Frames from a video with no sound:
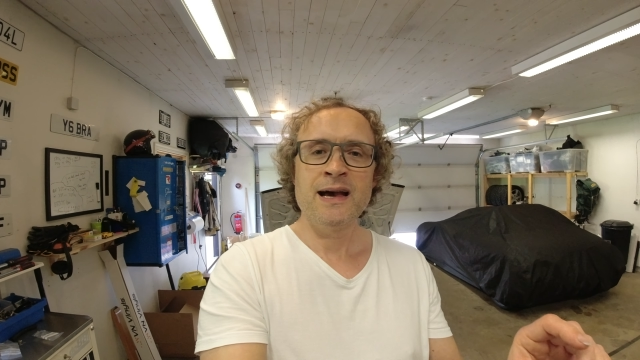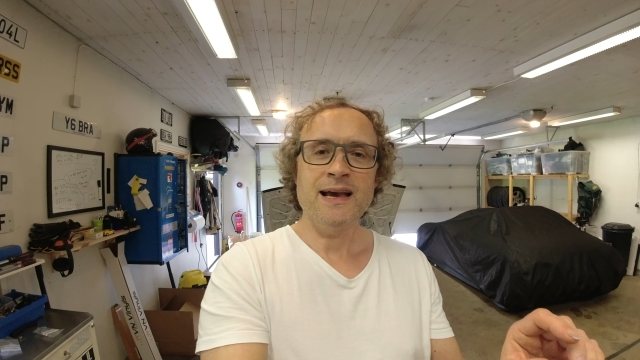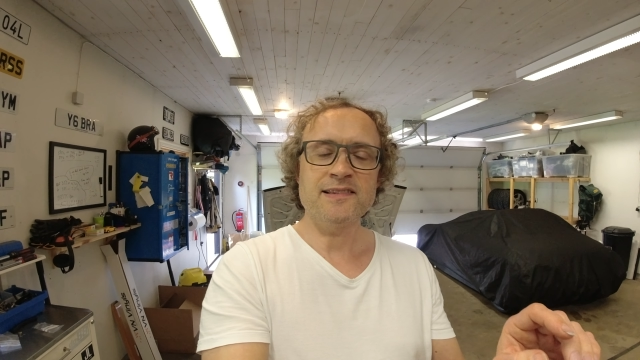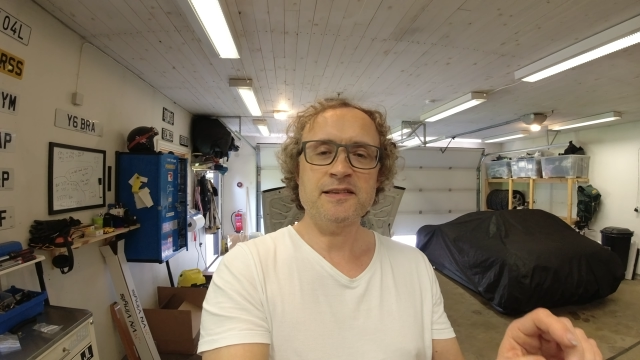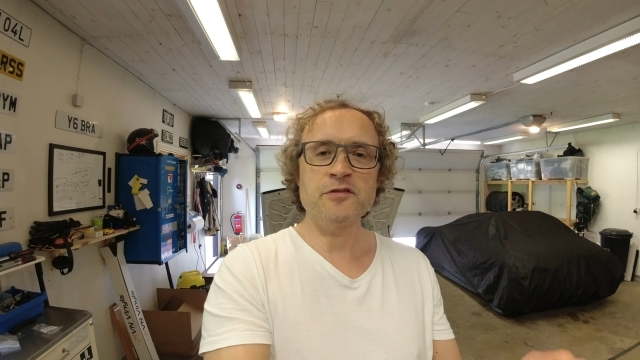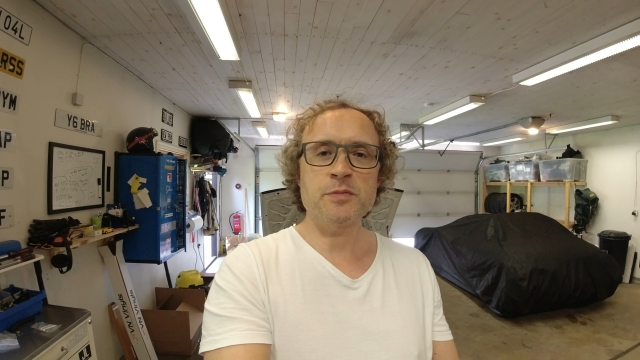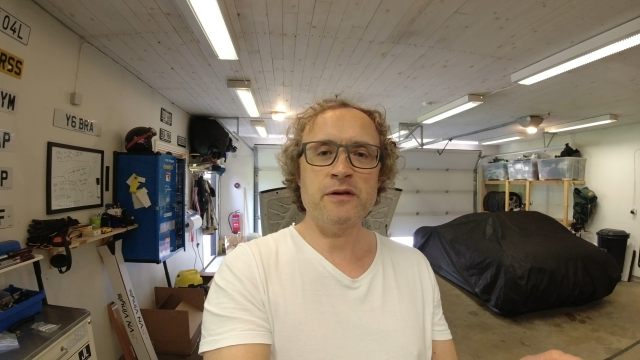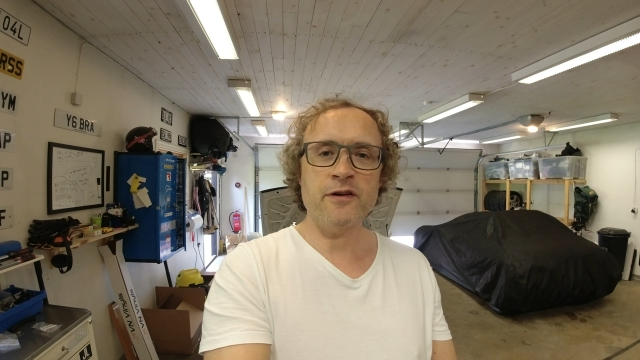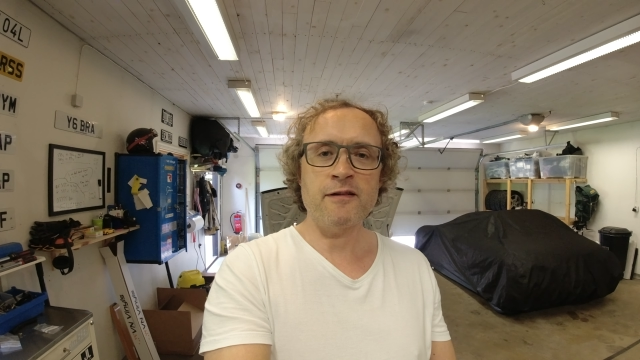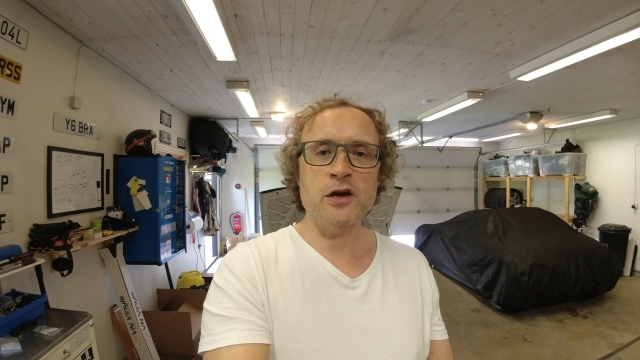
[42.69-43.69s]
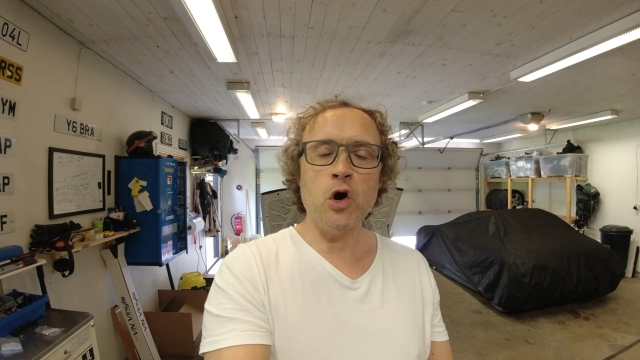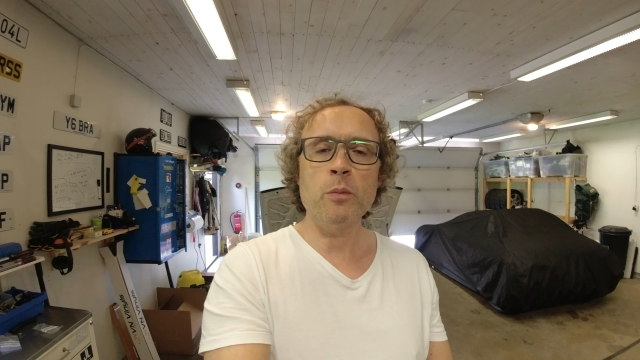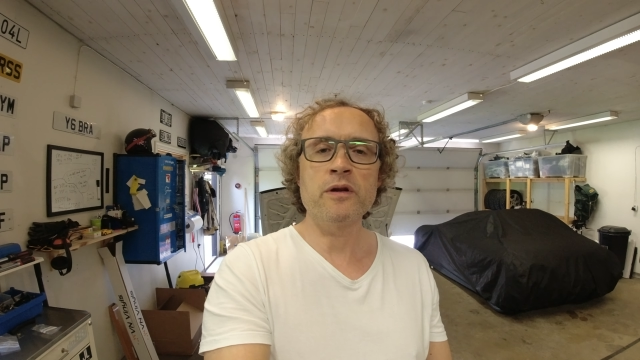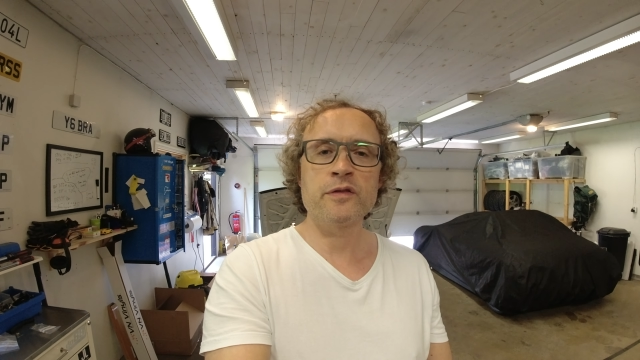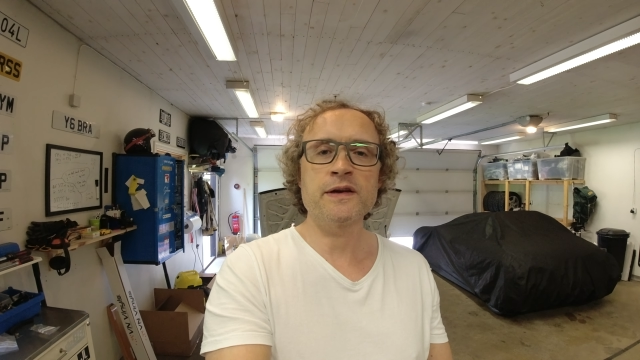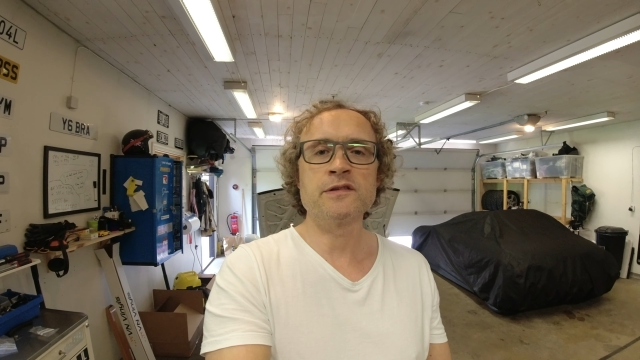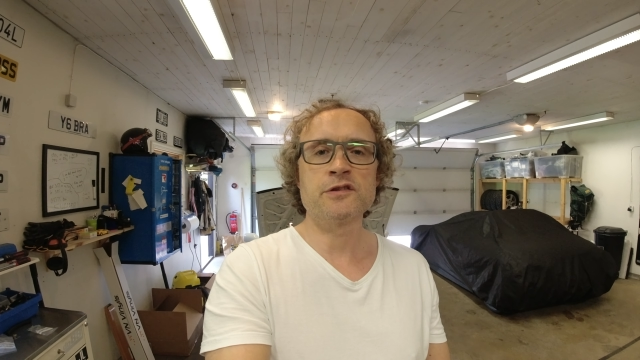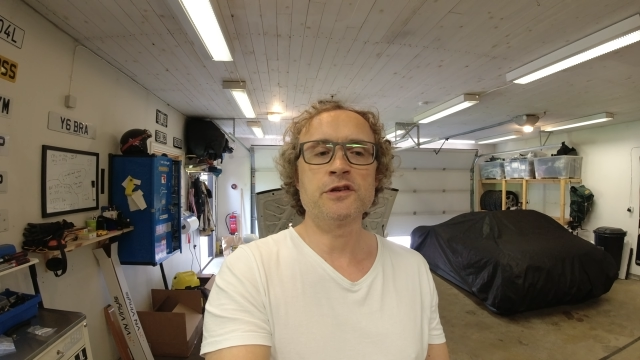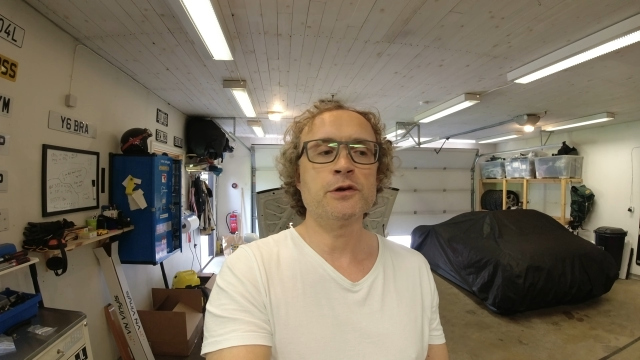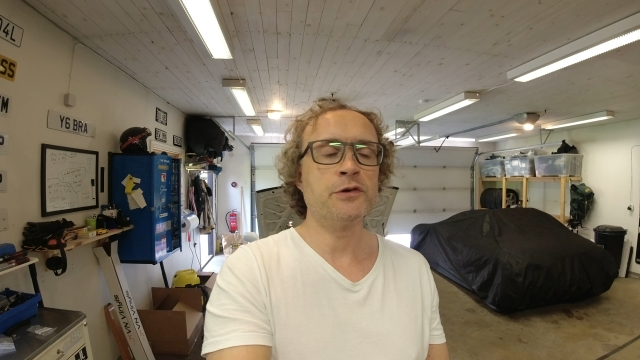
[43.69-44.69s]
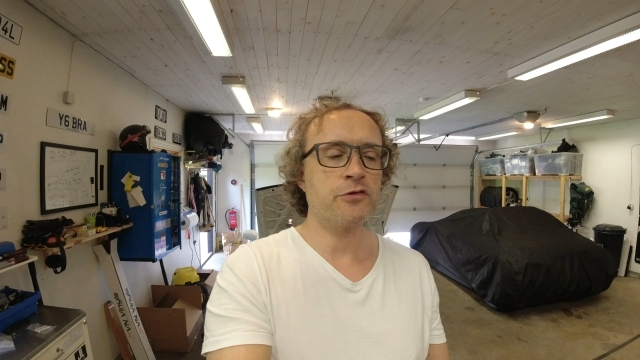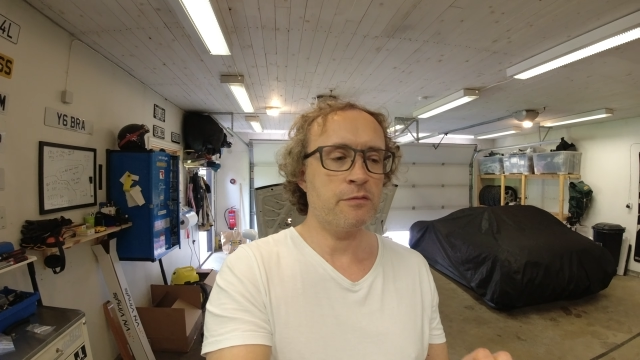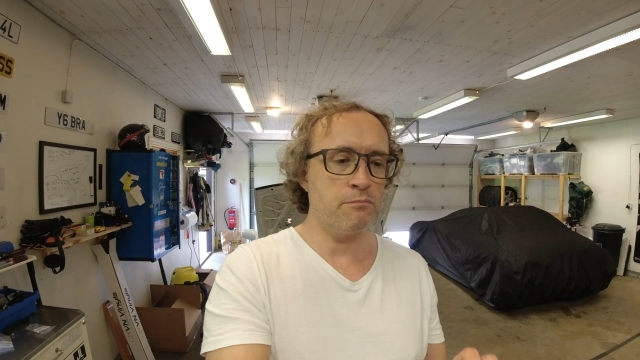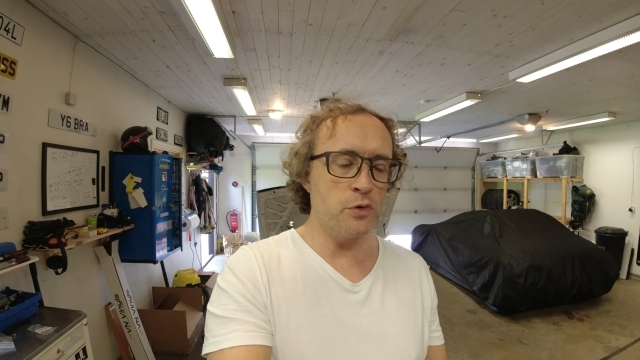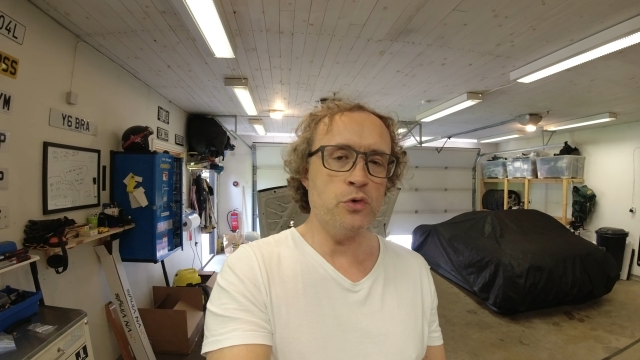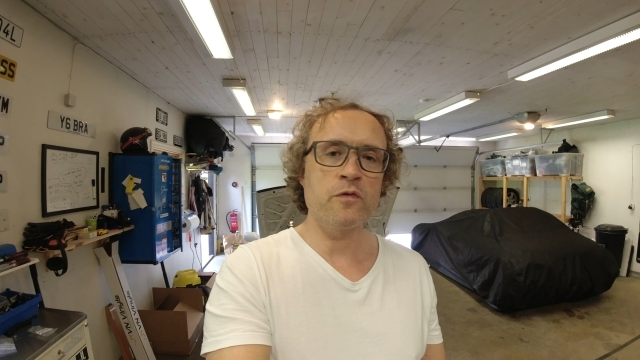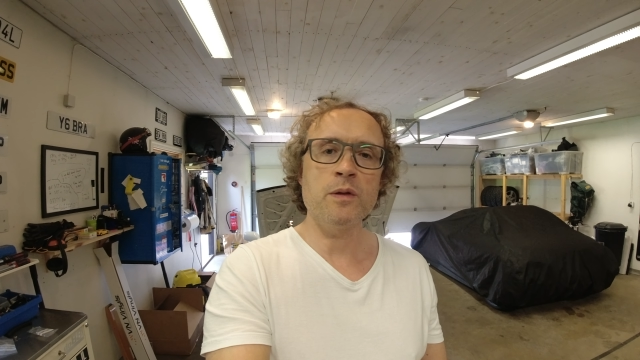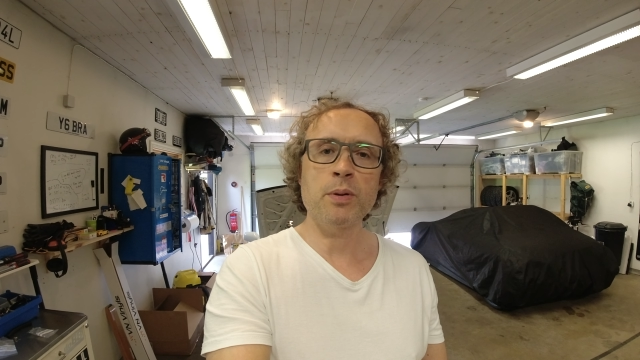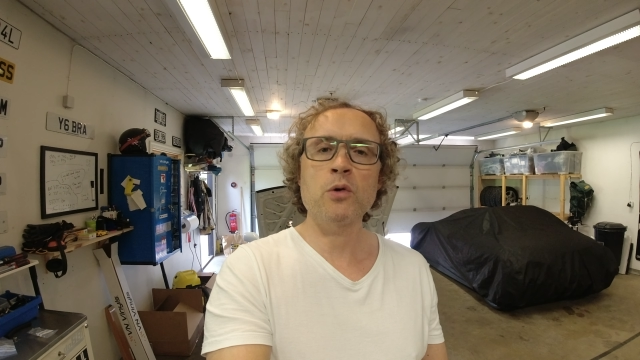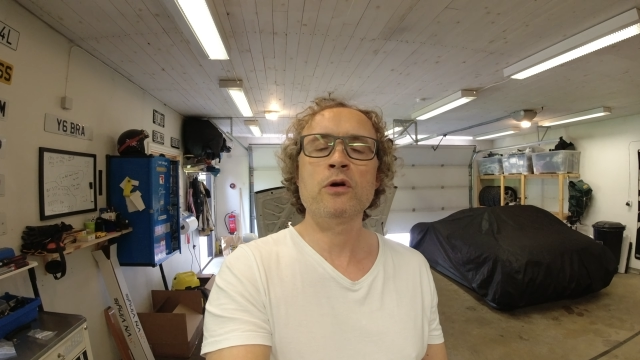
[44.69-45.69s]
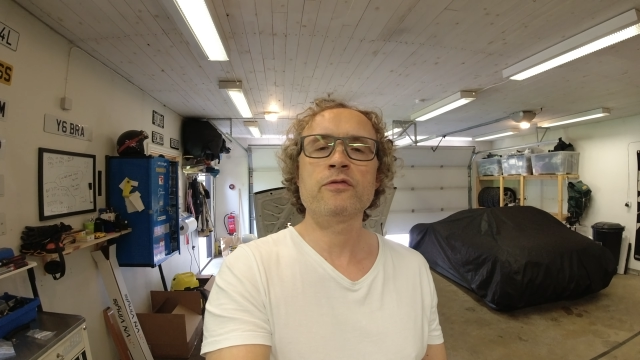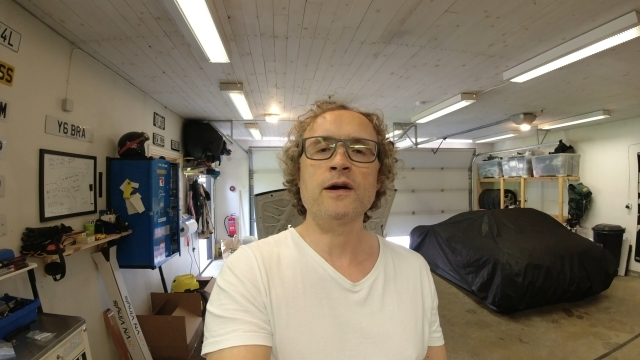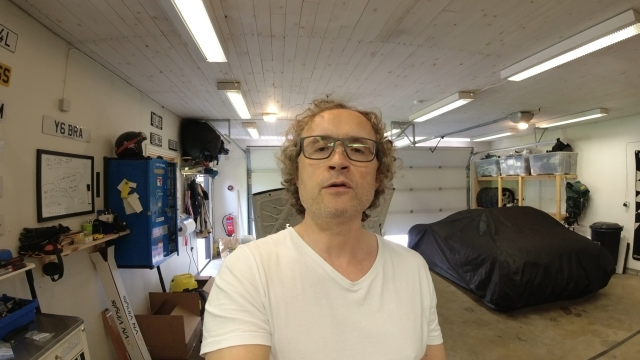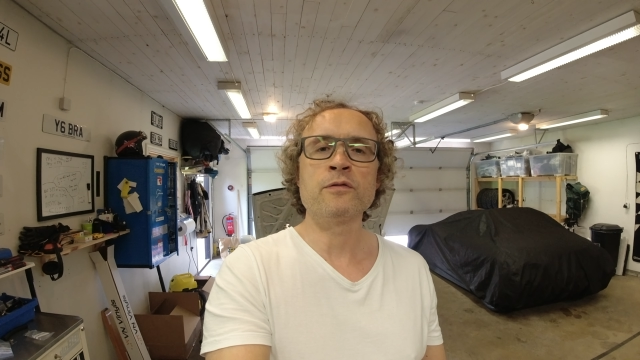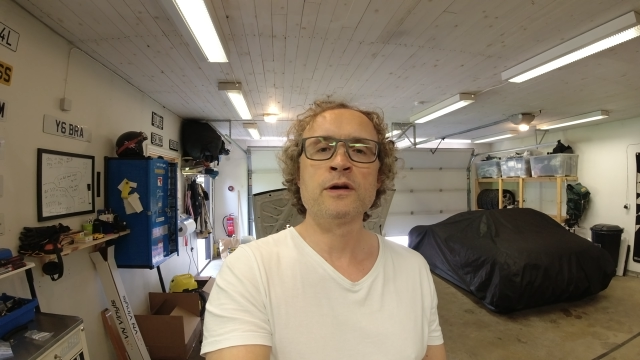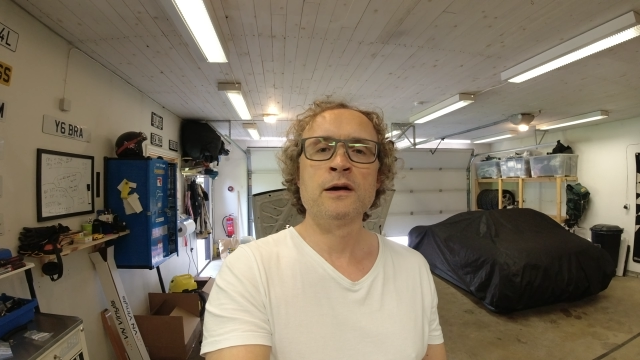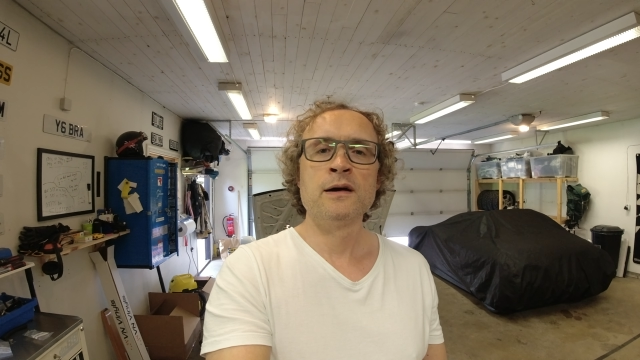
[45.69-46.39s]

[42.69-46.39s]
it seems to be a very common thing to do to remove the blow-off valve.